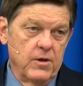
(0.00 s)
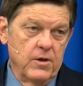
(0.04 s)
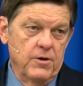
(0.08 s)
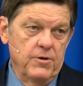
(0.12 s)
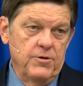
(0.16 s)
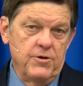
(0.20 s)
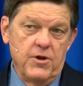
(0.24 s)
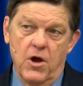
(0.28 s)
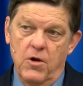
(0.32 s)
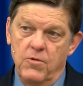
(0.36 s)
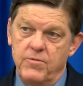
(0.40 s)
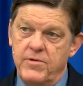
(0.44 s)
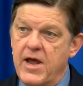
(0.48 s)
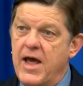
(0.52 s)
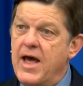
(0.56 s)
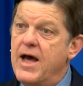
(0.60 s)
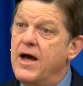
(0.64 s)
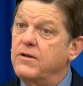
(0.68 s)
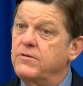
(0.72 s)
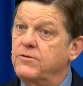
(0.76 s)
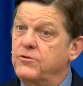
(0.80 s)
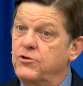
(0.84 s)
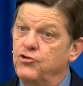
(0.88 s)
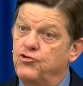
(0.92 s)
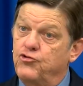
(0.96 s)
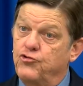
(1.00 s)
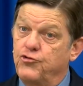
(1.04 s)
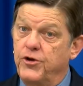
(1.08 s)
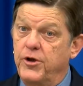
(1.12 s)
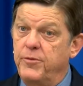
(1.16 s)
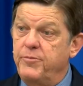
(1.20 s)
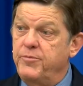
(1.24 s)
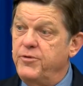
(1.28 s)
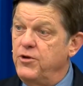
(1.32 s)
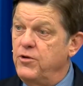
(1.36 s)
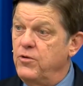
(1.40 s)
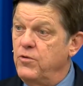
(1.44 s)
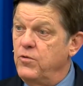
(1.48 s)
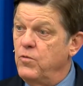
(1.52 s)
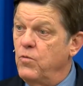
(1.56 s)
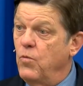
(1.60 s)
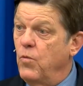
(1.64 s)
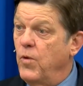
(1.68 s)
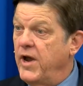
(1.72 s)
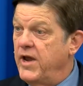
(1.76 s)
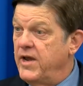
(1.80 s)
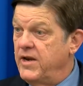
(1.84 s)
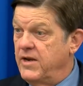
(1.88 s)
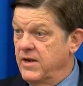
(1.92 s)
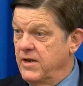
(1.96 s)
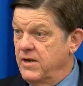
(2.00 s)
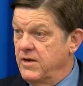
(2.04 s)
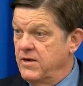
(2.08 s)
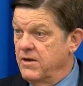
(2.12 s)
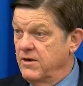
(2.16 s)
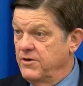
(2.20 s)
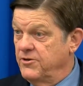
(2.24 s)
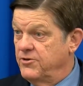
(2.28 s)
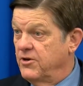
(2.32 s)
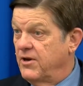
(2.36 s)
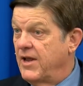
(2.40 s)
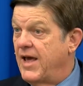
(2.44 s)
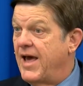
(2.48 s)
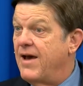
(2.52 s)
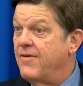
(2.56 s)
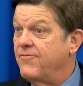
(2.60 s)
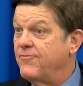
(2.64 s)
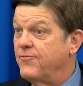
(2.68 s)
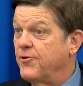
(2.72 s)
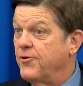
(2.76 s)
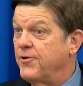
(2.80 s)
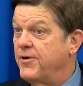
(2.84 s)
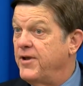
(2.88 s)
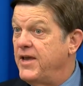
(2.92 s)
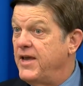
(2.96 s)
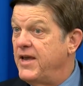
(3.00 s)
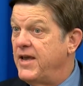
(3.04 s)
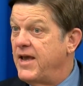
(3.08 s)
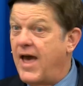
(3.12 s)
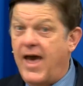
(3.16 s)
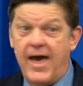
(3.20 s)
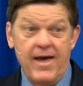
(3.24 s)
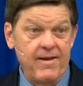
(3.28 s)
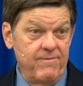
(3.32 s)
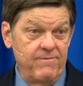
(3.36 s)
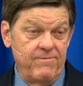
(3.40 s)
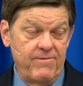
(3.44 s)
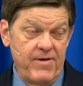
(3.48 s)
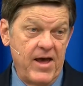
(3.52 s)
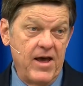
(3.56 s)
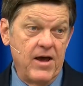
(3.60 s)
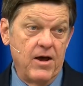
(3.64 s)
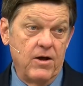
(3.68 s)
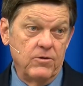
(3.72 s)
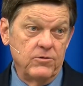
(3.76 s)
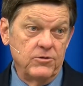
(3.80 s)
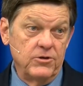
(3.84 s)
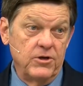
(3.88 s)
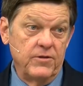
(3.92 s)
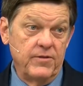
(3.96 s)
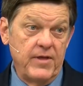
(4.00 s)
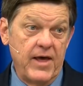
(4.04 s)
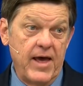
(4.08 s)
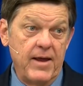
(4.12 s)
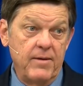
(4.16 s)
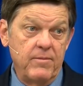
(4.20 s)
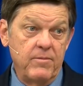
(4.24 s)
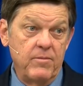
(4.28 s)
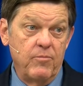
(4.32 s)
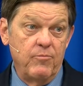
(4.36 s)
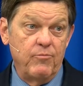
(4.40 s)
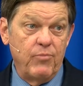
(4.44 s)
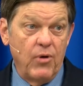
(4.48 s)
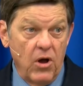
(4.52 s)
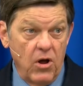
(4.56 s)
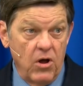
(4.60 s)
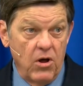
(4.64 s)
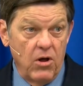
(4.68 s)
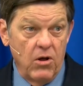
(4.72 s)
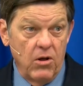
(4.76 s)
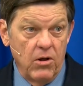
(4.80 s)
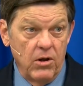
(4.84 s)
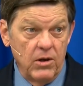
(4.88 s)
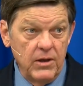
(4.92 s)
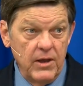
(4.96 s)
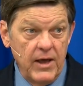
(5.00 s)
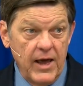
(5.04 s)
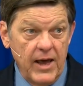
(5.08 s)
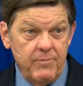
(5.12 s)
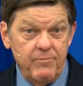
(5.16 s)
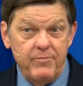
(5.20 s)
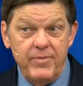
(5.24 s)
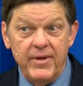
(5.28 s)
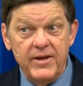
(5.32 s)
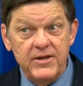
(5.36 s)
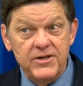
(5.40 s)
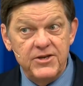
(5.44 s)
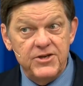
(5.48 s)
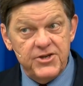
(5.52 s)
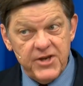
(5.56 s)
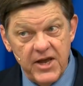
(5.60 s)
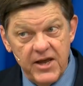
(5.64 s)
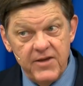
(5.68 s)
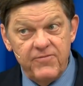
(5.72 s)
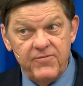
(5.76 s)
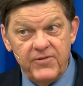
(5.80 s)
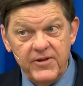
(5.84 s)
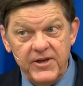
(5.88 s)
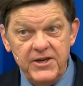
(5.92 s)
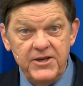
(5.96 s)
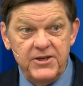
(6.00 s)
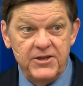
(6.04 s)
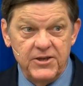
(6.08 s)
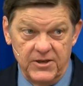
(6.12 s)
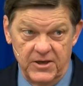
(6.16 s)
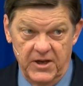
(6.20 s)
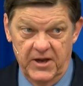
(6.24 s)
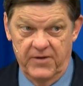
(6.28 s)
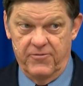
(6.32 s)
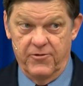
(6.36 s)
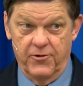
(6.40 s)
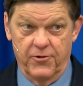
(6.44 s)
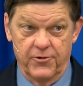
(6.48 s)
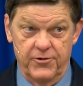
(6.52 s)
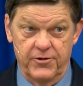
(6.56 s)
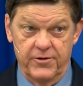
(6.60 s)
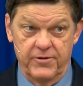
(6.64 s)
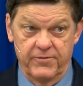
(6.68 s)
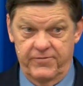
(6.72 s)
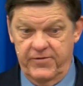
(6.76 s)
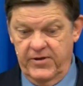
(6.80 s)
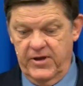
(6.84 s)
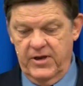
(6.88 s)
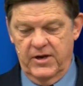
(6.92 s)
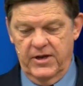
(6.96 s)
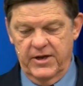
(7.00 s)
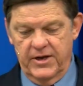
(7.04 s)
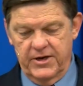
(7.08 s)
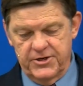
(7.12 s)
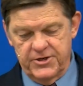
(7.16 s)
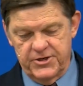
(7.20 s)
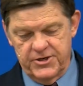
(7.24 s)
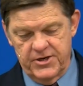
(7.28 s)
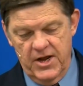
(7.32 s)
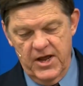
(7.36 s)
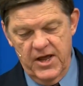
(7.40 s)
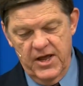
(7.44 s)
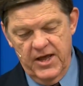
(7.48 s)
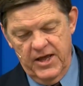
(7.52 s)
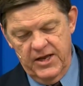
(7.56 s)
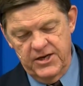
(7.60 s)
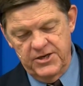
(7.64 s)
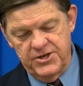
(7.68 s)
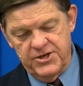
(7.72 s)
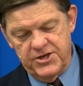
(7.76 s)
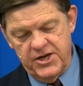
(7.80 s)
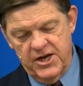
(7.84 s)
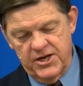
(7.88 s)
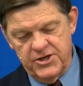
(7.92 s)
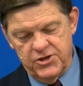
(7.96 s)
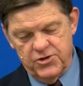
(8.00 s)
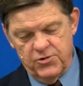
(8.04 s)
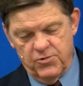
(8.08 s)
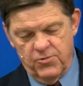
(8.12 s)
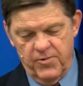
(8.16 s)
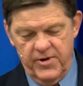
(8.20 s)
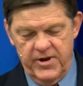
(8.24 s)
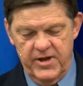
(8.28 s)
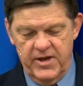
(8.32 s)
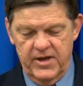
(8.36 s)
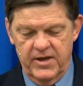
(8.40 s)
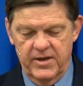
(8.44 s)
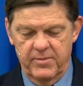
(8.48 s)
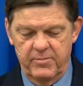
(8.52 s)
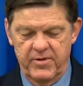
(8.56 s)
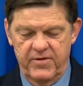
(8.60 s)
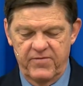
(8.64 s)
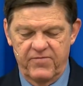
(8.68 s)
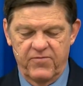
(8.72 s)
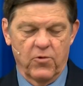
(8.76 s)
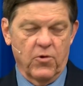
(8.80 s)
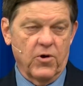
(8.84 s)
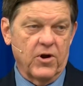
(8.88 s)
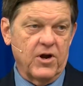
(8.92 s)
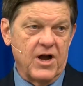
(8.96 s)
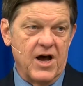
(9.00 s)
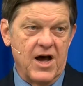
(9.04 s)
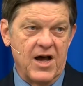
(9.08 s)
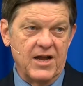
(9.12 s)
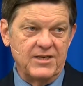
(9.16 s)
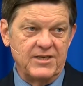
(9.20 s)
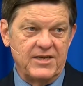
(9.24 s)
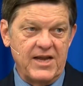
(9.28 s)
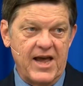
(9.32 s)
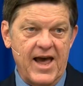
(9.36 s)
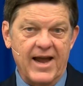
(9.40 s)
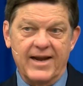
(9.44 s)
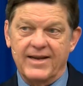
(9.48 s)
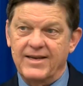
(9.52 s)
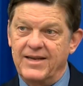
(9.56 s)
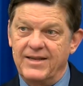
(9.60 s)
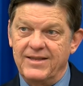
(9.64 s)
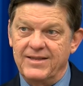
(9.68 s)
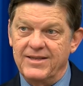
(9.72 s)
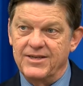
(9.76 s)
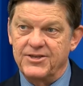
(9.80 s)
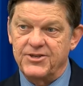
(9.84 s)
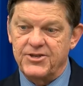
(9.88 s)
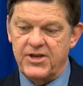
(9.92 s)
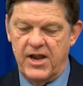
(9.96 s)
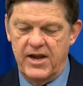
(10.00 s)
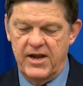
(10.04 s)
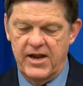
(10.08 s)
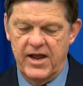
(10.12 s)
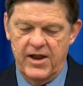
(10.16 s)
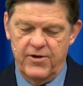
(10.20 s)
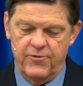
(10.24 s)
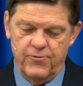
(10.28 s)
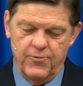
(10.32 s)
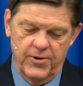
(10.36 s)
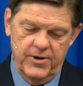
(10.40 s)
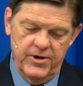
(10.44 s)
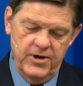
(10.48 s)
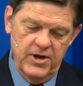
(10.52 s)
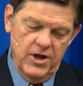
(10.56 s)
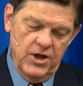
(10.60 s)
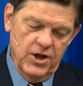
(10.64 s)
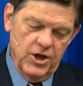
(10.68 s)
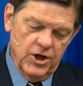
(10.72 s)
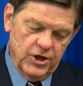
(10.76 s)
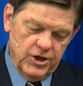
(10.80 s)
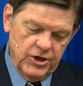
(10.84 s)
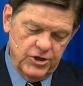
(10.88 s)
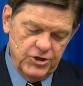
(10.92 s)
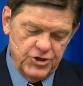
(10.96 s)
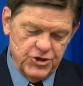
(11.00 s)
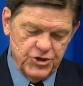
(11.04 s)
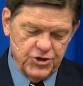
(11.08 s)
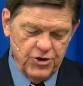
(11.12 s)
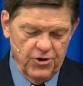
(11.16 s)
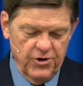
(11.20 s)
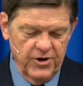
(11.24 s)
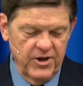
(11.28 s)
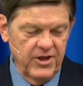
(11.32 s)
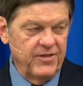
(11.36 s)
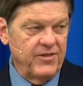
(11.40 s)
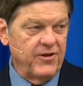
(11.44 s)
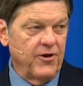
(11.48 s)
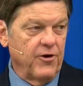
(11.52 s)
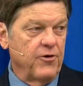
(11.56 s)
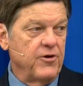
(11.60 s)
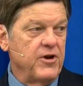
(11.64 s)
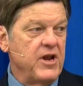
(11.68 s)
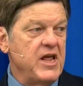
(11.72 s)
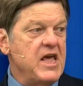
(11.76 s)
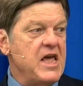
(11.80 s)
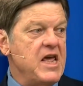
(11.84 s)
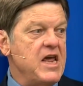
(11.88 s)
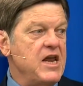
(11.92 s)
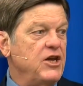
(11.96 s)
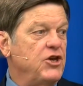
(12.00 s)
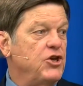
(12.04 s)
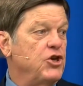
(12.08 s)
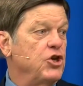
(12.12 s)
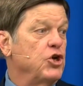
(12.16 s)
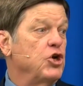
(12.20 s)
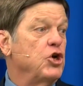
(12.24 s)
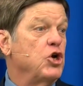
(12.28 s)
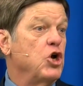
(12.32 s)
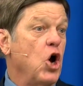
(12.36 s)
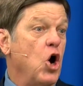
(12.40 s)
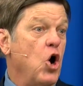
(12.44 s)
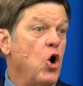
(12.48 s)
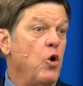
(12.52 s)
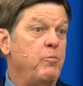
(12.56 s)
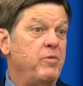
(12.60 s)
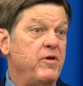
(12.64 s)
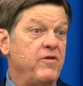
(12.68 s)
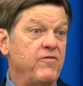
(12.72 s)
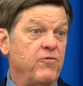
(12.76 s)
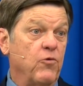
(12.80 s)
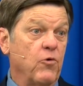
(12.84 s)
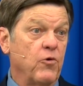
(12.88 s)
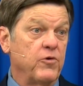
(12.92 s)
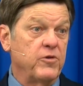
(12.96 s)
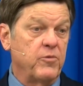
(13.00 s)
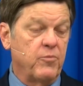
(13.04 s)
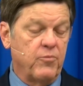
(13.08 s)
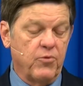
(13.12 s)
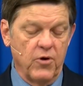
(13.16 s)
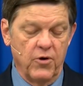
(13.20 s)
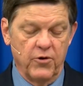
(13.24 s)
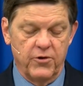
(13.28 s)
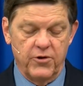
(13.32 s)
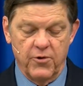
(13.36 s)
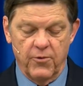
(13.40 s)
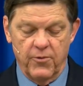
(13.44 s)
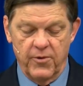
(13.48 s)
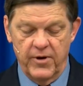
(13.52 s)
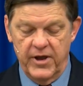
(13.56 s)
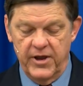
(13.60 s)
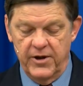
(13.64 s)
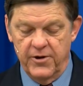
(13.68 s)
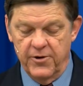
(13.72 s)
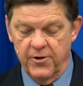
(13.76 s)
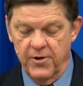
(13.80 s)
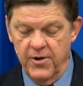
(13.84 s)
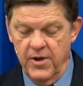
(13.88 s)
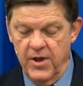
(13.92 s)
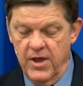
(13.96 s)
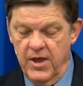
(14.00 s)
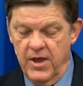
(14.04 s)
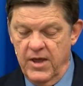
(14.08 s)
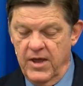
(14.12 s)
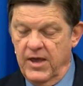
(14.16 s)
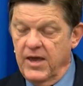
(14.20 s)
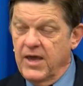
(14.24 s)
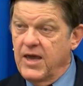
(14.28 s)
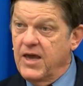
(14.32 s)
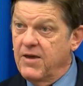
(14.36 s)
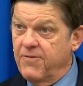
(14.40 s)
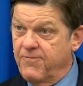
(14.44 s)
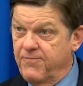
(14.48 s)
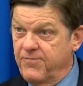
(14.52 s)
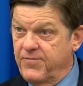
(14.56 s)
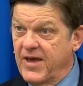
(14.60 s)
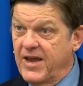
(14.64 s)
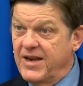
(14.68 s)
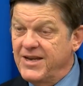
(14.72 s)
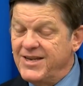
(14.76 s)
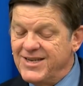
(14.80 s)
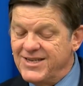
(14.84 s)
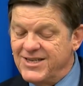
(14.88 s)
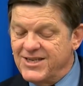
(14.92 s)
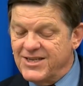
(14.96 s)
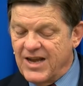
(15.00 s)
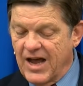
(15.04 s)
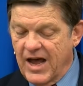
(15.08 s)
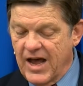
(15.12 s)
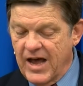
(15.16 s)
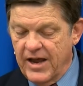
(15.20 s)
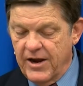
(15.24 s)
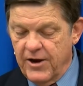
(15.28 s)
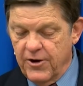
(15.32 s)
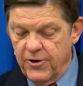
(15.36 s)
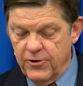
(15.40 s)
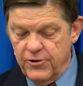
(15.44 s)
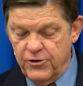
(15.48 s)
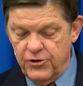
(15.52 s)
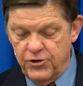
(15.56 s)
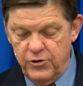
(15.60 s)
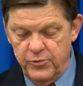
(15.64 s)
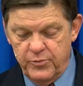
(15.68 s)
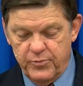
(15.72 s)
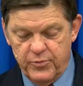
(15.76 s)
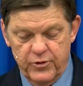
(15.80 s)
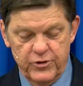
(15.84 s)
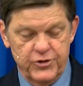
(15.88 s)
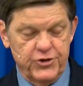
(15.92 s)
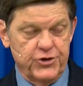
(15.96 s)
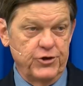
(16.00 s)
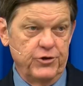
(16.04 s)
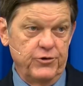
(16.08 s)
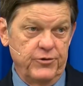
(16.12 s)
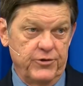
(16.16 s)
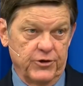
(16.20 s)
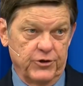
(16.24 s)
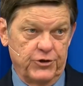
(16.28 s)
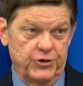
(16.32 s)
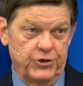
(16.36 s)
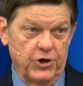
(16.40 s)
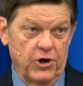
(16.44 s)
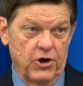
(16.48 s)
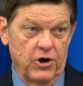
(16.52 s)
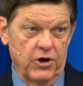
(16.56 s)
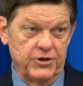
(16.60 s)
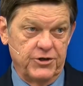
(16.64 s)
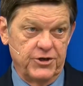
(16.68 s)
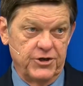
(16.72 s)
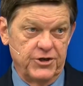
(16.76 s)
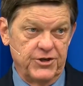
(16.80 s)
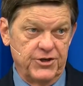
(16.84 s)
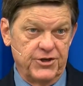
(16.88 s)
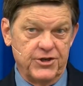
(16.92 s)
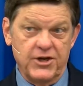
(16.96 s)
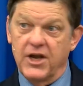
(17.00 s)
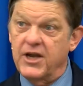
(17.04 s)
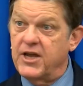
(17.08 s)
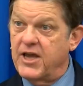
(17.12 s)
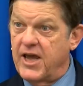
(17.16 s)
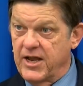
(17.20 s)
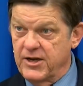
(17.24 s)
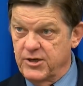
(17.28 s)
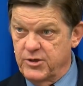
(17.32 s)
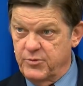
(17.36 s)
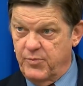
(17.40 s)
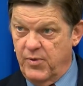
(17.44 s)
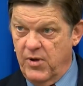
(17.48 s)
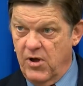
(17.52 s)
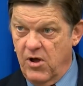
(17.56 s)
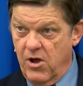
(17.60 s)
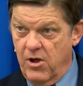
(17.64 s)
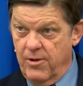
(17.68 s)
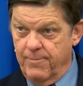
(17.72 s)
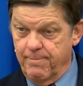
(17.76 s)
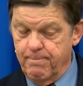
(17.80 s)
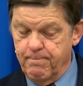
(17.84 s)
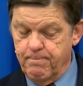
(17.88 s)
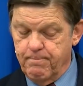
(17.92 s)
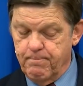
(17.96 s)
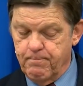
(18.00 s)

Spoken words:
No doubt the tribune waited until after he had found that Paul had been safely delivered to Felix in Caesarea before contacting the Sanhedrin concerning their need to go before the procurator if they desired to pursue their charges against Paul.